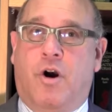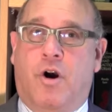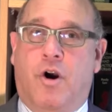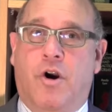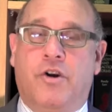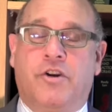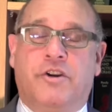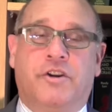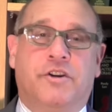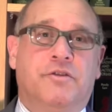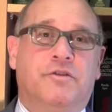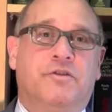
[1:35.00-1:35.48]

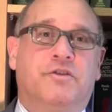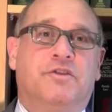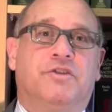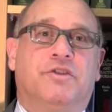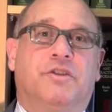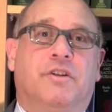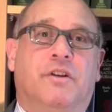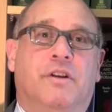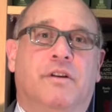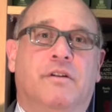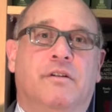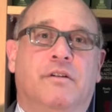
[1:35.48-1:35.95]
R.
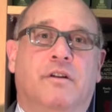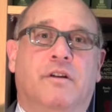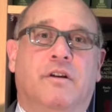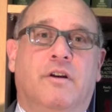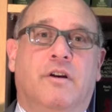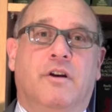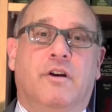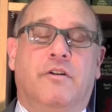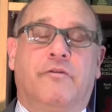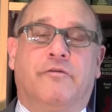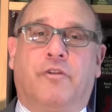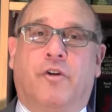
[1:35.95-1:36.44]
Uslan,
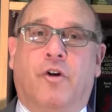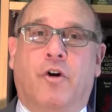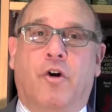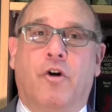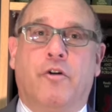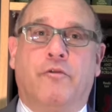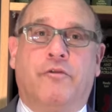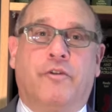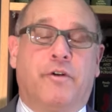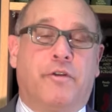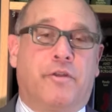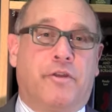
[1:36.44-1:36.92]
for
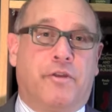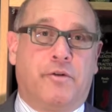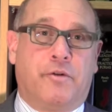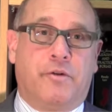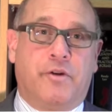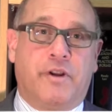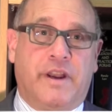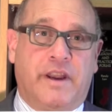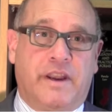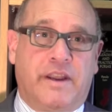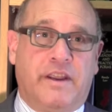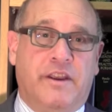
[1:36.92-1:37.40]
over
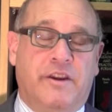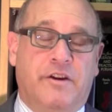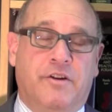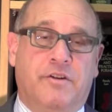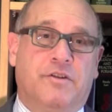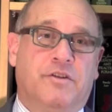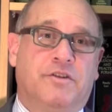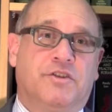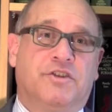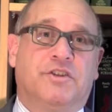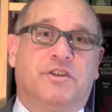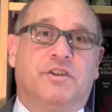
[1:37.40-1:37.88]
30
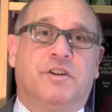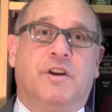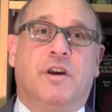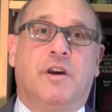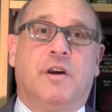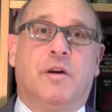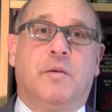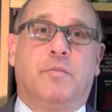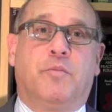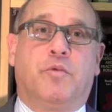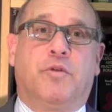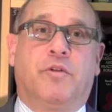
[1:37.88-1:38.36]
years,
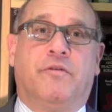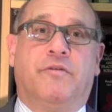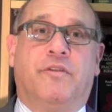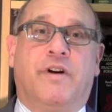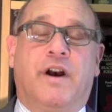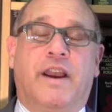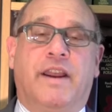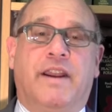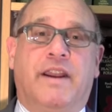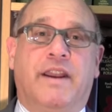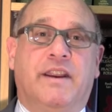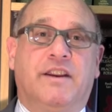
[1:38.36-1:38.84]

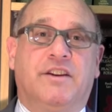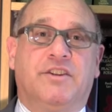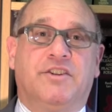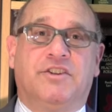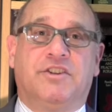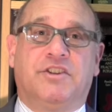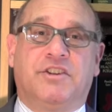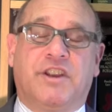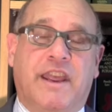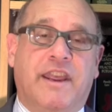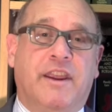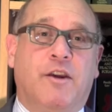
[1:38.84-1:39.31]
providing
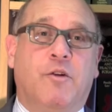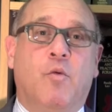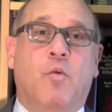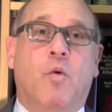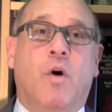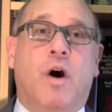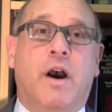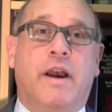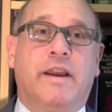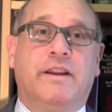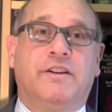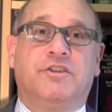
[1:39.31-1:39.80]

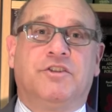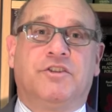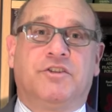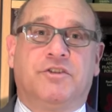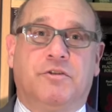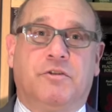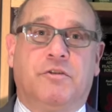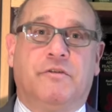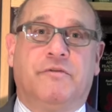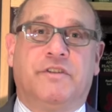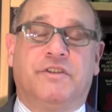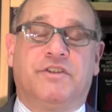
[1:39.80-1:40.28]
statewide
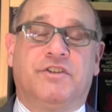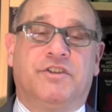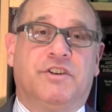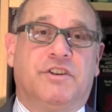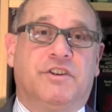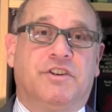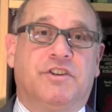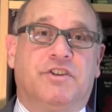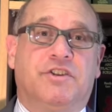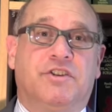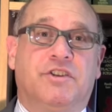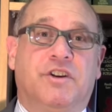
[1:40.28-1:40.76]

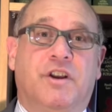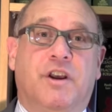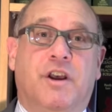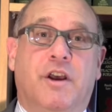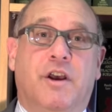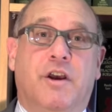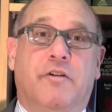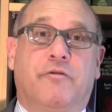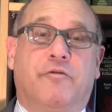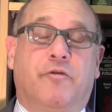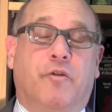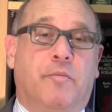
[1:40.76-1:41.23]
services
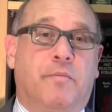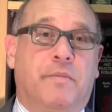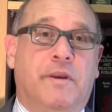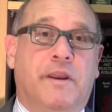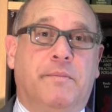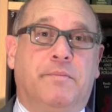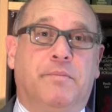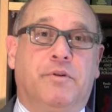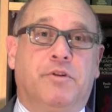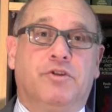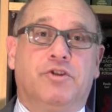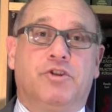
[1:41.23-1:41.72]
for
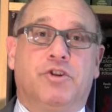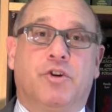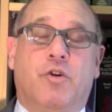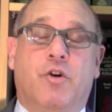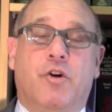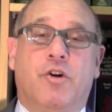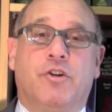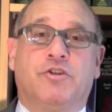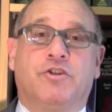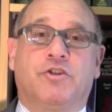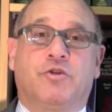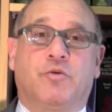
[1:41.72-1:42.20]
people
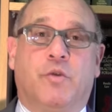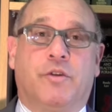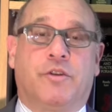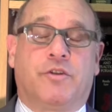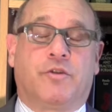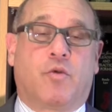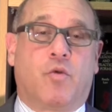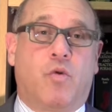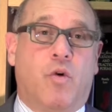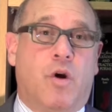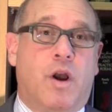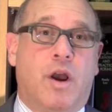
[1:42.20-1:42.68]
charged
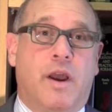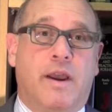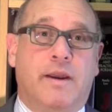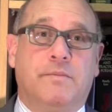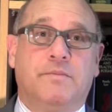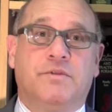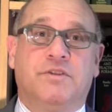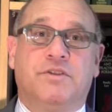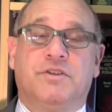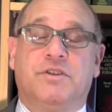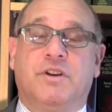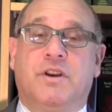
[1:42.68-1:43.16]
with
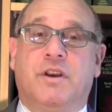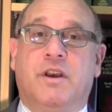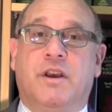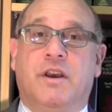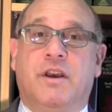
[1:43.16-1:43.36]
crimes,